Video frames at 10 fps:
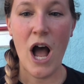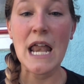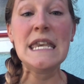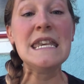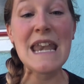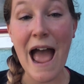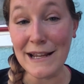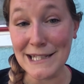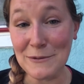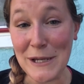
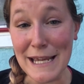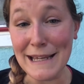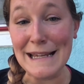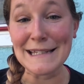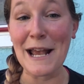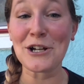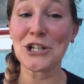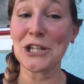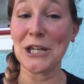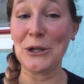Next week is
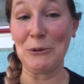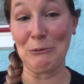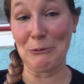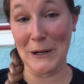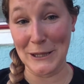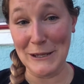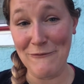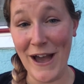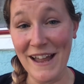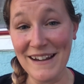actually really
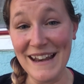fun.